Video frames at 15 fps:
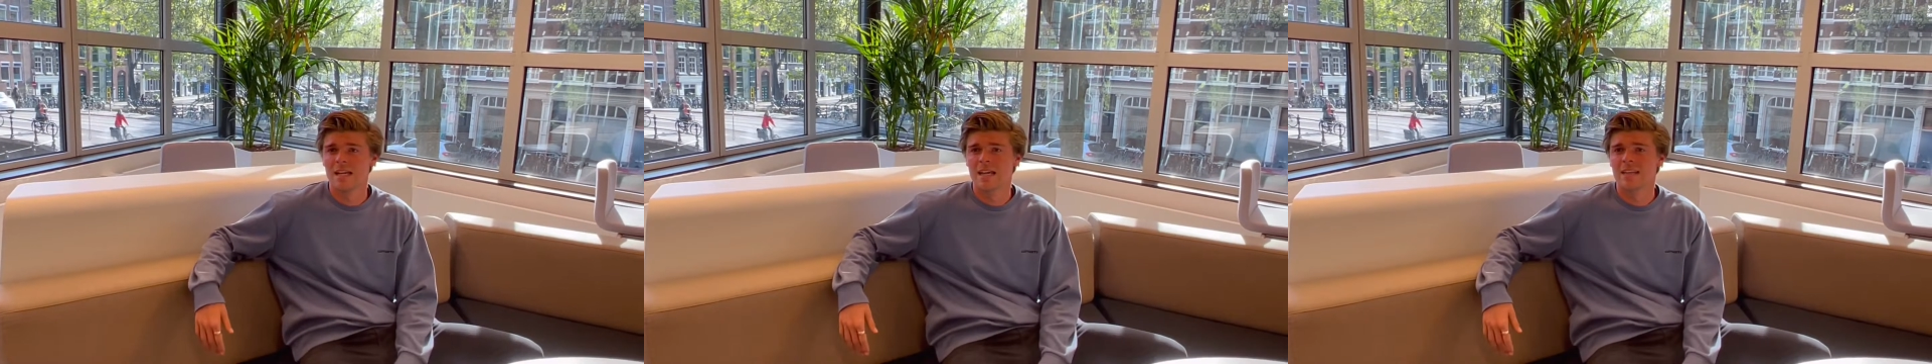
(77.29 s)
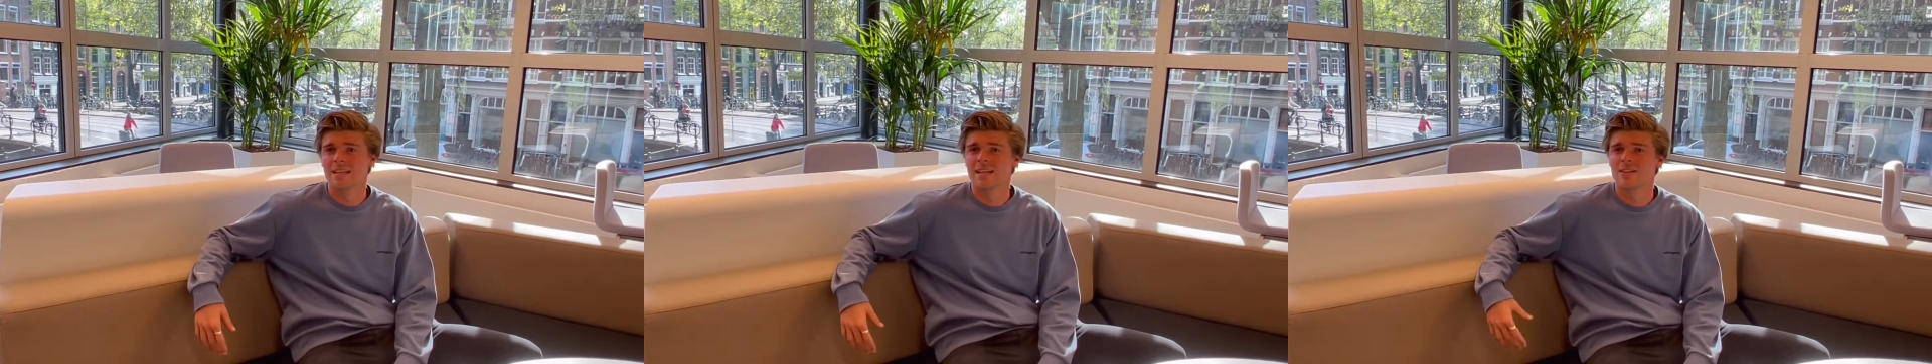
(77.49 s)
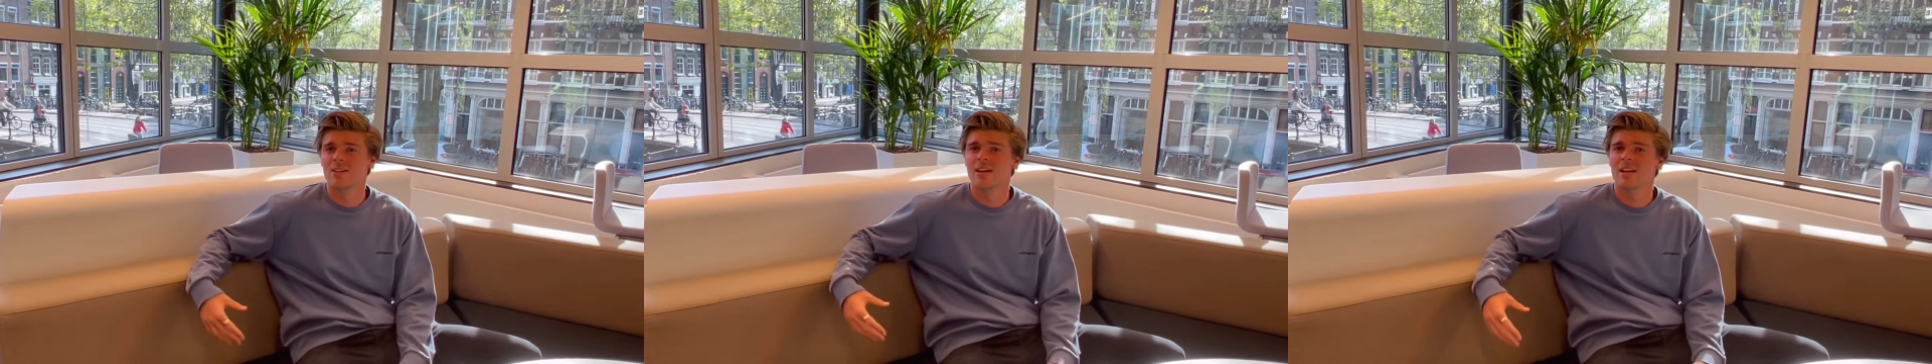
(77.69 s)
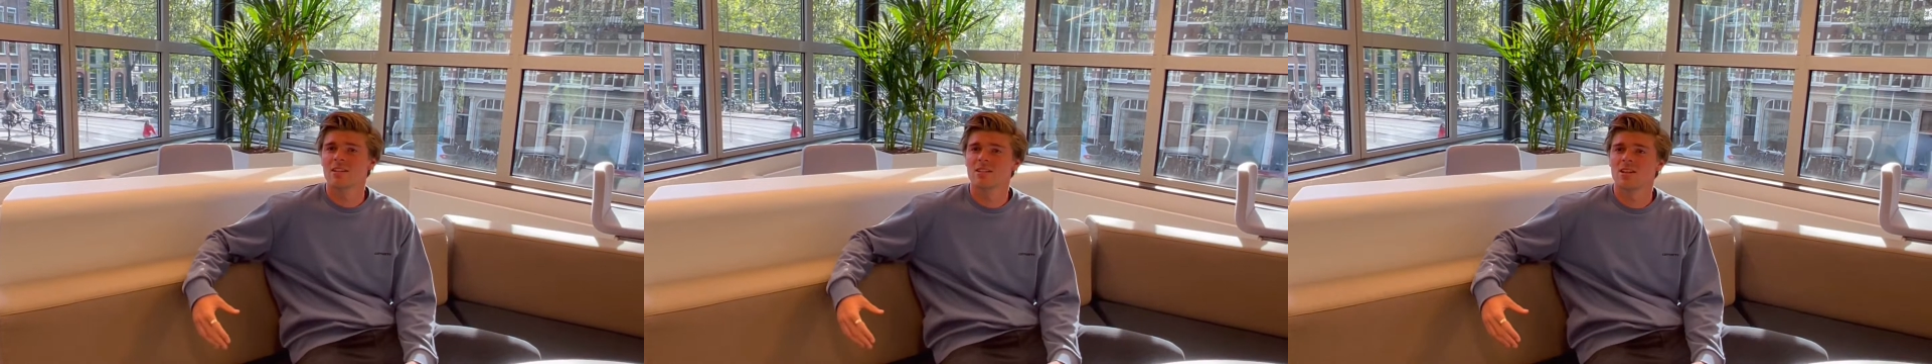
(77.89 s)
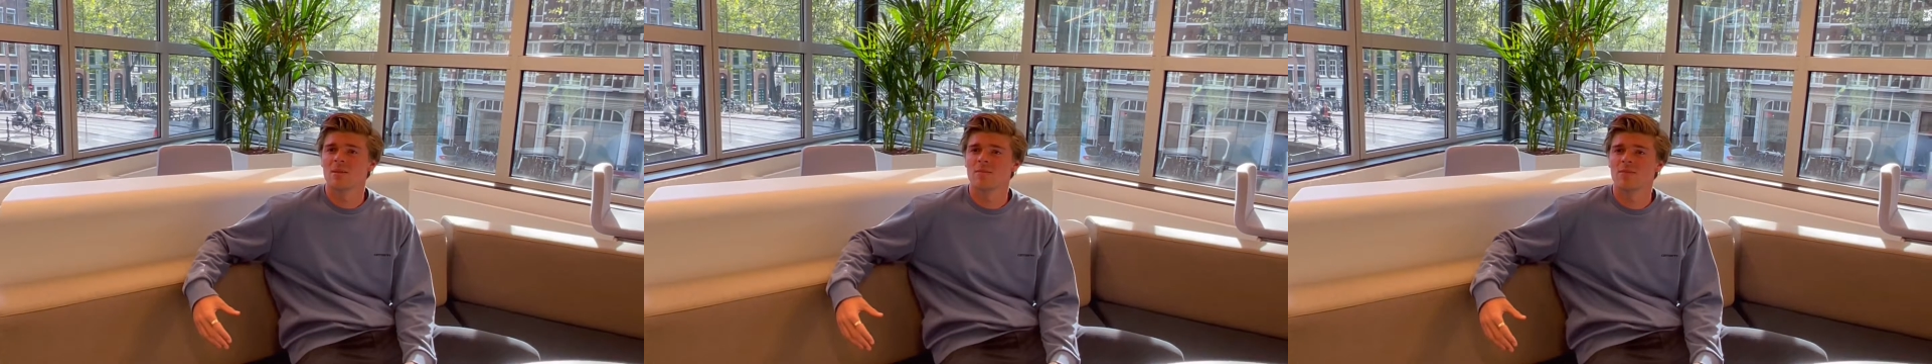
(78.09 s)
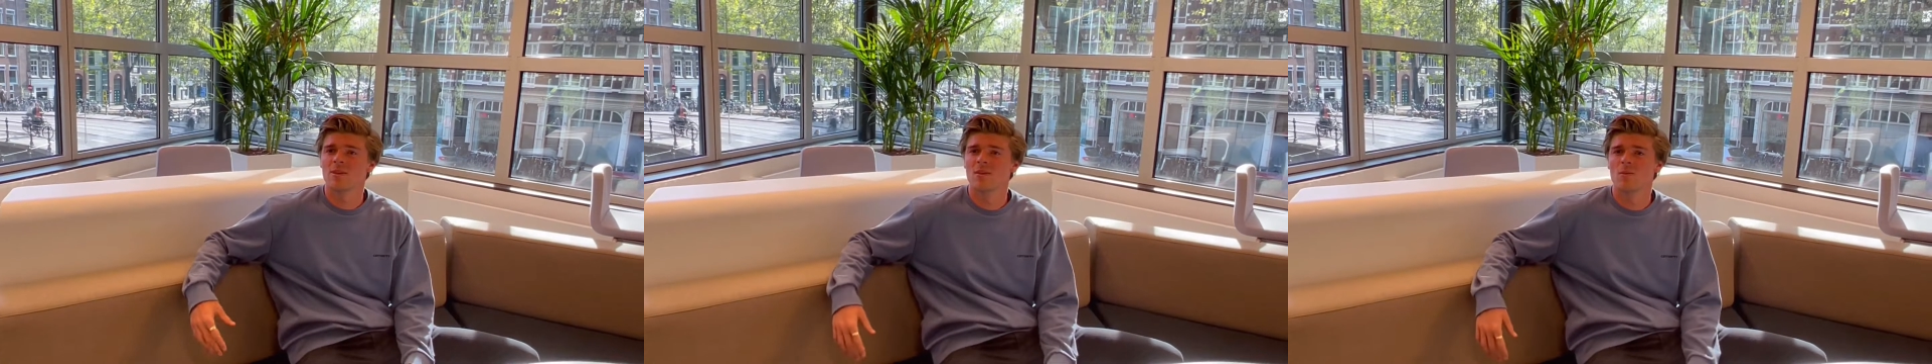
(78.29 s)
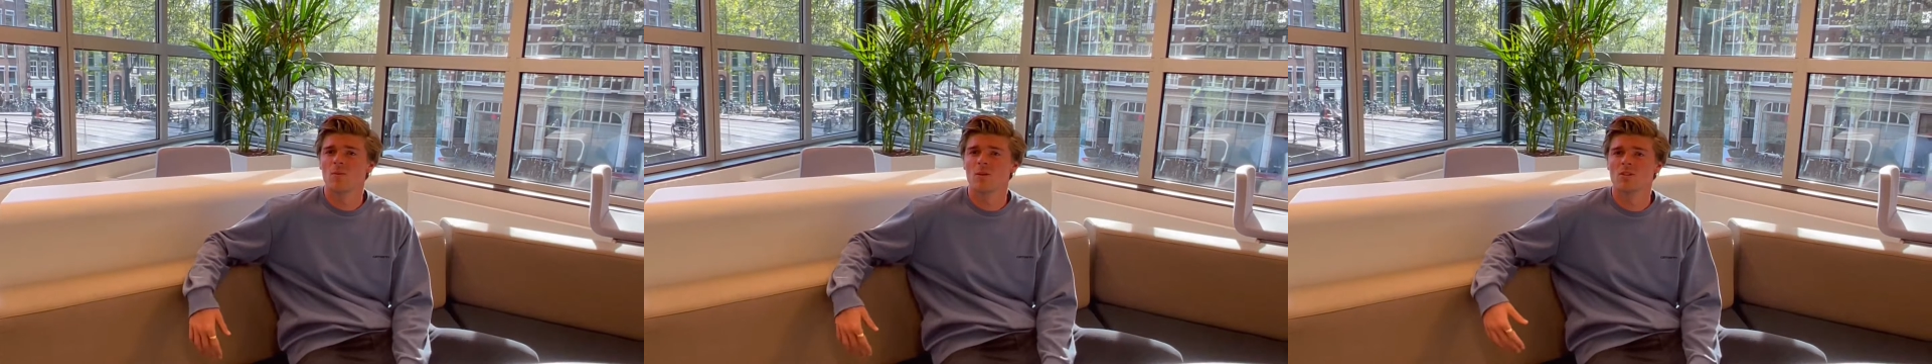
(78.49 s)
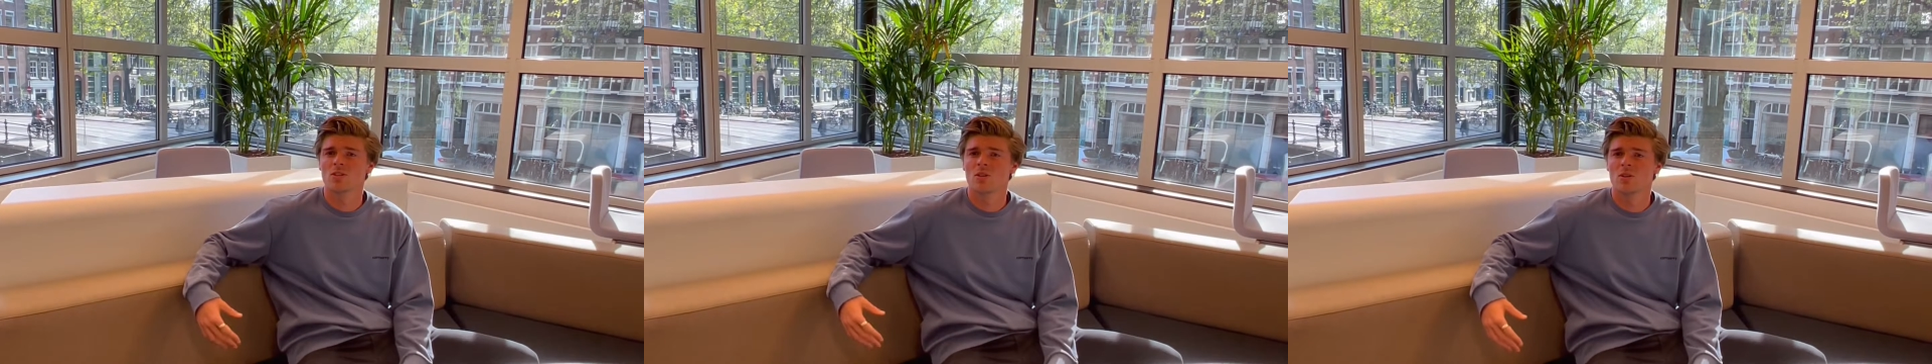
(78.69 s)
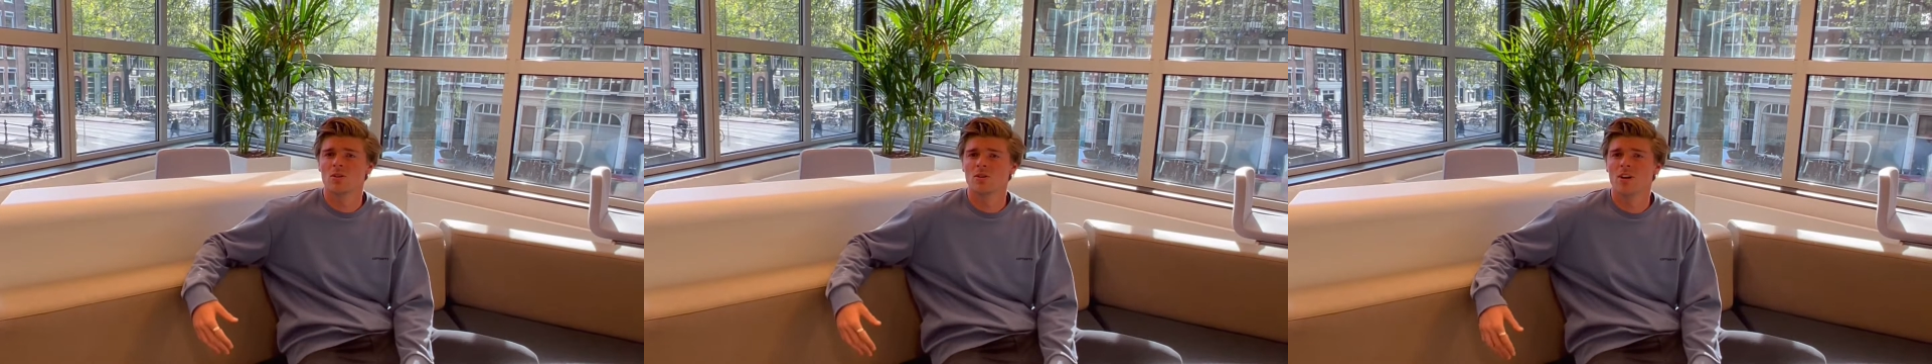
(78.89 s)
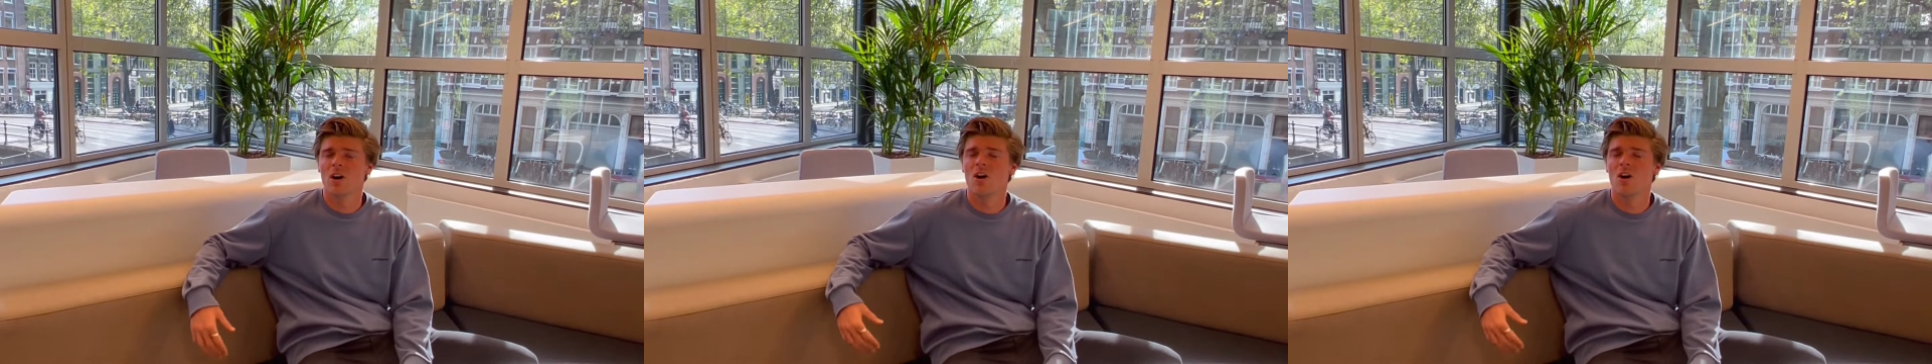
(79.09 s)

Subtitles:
then you get something what's called